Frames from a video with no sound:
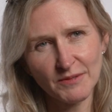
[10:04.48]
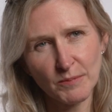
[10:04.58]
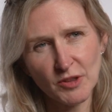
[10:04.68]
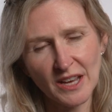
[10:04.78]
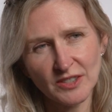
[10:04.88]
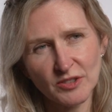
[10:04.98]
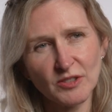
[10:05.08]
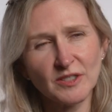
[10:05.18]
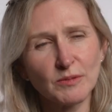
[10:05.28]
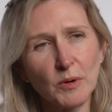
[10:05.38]
of
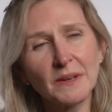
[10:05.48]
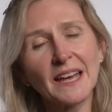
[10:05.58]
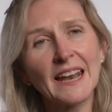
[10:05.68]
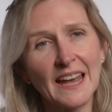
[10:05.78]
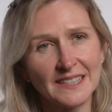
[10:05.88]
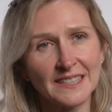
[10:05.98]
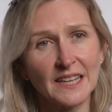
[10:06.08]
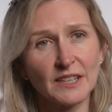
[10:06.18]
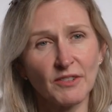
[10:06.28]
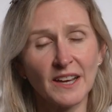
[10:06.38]
progesterone. So women get less
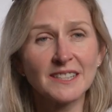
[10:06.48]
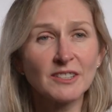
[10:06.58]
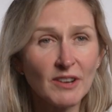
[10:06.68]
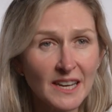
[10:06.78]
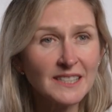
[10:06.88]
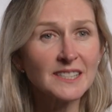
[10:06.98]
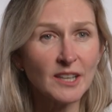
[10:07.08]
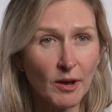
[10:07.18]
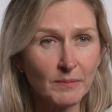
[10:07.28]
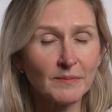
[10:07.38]
side effects. There is
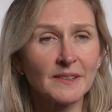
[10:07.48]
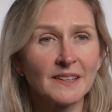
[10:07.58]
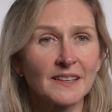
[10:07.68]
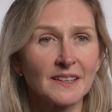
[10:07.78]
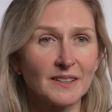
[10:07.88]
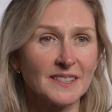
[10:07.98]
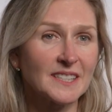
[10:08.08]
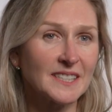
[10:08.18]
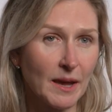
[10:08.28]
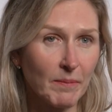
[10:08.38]
some
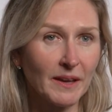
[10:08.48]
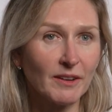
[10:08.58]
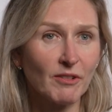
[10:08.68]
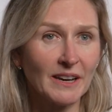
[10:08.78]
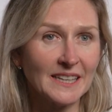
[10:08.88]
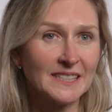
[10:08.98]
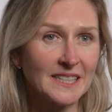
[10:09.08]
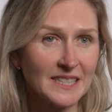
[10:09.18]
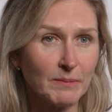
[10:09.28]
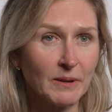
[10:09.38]
systemic release
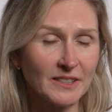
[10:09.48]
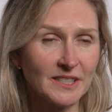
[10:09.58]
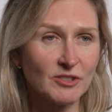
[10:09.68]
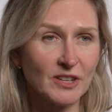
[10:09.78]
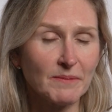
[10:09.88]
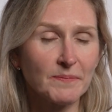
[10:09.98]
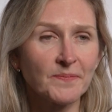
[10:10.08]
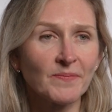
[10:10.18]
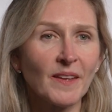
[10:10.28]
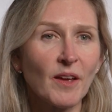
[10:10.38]
into the bloodstream,
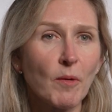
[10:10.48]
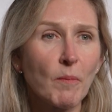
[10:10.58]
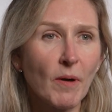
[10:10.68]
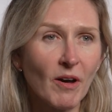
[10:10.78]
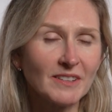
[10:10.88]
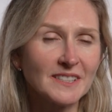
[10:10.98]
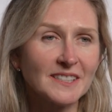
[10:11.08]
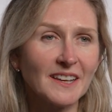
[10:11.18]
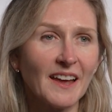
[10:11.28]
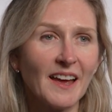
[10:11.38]

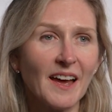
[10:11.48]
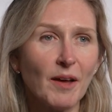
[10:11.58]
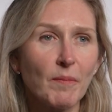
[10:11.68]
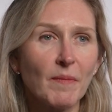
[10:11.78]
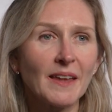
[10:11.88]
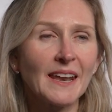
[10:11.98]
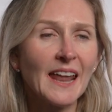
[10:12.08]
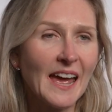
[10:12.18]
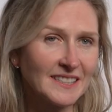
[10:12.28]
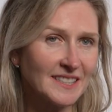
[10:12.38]
but
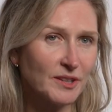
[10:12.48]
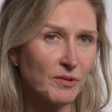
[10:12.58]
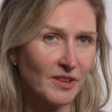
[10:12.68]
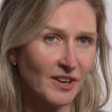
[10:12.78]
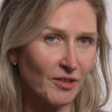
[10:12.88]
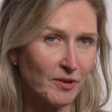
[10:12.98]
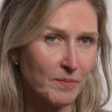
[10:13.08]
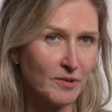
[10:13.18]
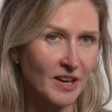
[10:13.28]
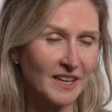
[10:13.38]
less so than other
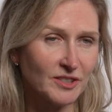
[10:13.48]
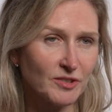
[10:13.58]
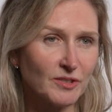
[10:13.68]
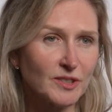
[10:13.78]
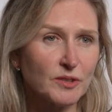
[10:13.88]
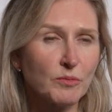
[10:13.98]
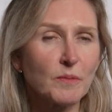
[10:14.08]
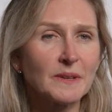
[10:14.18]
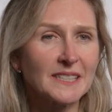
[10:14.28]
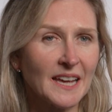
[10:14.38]
progesterones. So
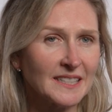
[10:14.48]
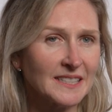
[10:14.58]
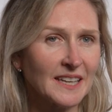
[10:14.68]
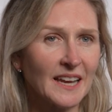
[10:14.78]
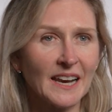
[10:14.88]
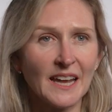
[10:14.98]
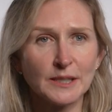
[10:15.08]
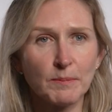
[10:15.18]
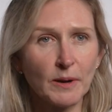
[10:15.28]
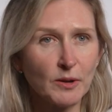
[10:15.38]
women tend to get
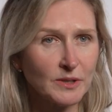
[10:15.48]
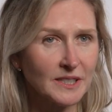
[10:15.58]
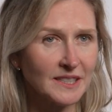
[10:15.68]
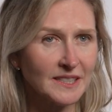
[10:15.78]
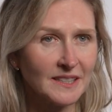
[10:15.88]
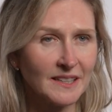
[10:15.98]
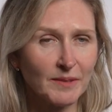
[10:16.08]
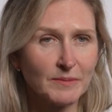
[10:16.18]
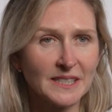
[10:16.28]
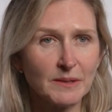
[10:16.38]
less bloated
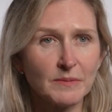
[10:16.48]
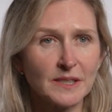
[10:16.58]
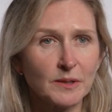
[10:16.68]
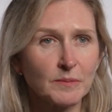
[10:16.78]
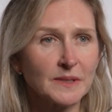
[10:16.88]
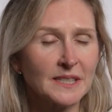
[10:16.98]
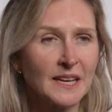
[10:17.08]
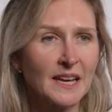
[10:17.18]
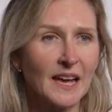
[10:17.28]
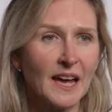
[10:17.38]
symptoms.
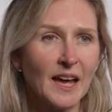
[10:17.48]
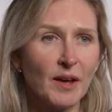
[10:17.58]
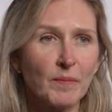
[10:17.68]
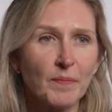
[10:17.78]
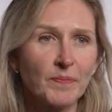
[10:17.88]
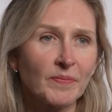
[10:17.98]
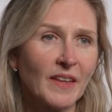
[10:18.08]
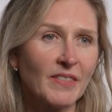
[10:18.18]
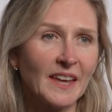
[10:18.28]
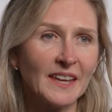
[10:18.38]

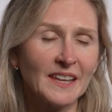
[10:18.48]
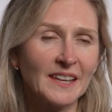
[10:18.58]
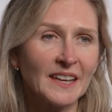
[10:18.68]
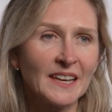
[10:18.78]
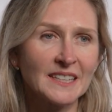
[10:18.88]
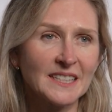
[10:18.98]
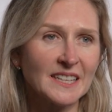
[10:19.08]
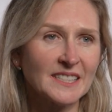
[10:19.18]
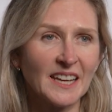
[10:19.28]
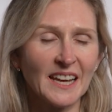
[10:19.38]
They
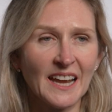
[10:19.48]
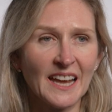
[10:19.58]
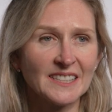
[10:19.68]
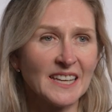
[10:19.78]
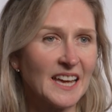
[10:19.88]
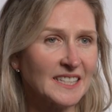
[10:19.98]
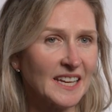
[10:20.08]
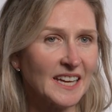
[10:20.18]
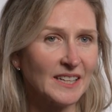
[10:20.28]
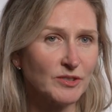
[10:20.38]
tend to get less
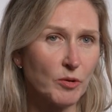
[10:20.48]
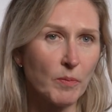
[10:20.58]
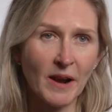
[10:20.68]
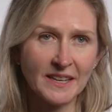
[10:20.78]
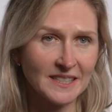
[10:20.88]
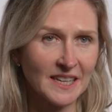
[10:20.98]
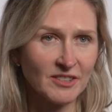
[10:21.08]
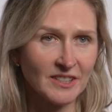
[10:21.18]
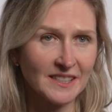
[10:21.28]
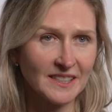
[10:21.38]
headaches or breast
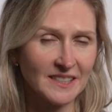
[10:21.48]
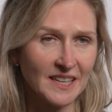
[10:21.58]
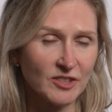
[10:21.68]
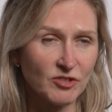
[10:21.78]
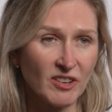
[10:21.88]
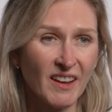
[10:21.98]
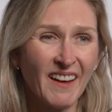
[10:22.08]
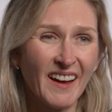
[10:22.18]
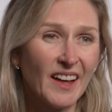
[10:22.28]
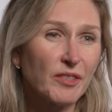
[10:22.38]
tenderness, etc.
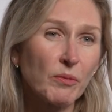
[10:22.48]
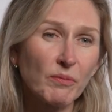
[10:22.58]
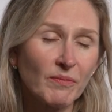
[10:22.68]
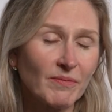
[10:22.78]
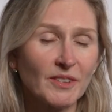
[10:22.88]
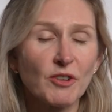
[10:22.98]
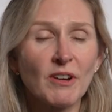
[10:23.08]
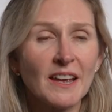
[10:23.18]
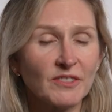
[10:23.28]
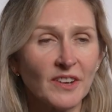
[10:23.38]
And the
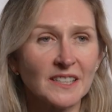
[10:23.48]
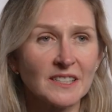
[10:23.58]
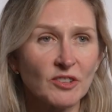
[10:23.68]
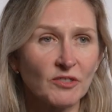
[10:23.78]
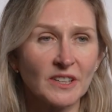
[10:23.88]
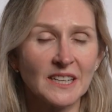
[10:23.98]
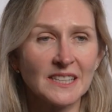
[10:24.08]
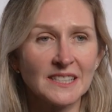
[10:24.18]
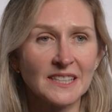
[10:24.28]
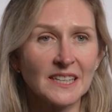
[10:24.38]
great advantage of it
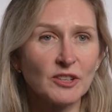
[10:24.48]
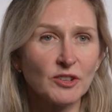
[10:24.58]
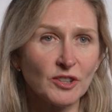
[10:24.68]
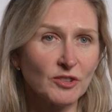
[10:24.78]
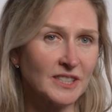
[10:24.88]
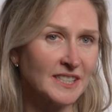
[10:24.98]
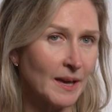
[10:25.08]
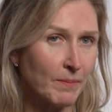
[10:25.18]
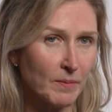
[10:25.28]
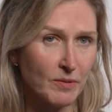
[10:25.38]
is that you can use a
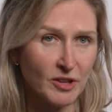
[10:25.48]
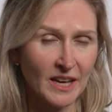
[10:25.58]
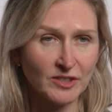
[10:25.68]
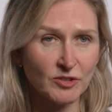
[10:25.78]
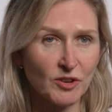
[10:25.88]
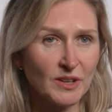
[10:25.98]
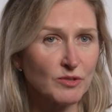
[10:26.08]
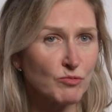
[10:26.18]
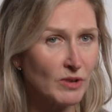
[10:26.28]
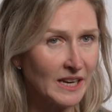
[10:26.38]
separate progesterone.
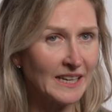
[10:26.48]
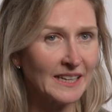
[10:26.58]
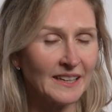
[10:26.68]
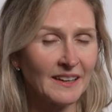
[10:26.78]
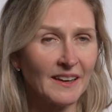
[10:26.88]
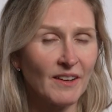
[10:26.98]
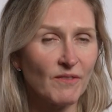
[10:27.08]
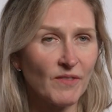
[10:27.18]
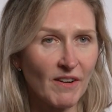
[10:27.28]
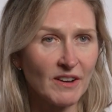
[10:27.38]
It's really
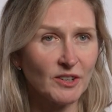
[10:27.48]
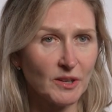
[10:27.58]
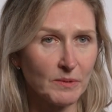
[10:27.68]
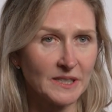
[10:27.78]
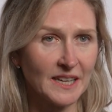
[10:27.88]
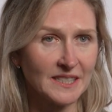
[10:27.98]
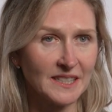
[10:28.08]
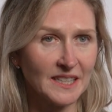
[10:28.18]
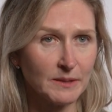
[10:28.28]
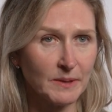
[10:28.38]
very good at protecting
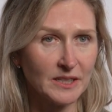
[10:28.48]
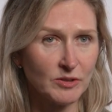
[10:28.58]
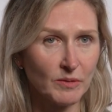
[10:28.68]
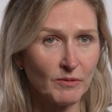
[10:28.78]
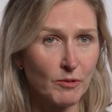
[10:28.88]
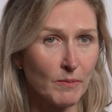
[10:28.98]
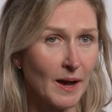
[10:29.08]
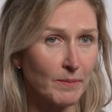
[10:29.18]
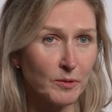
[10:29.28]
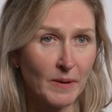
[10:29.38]
the endometrium from
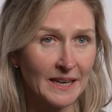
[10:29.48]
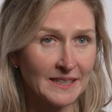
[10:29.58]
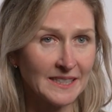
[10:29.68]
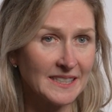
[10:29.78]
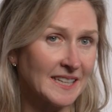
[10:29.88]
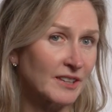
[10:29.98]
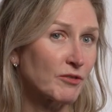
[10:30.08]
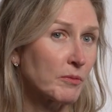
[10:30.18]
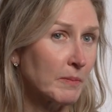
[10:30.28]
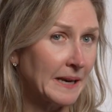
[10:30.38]
abnormalities and
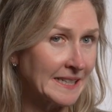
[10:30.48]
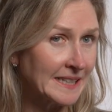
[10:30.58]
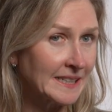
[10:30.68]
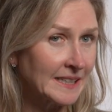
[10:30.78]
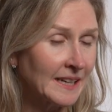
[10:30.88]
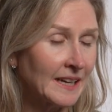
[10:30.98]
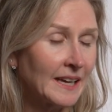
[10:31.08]
from bleeding.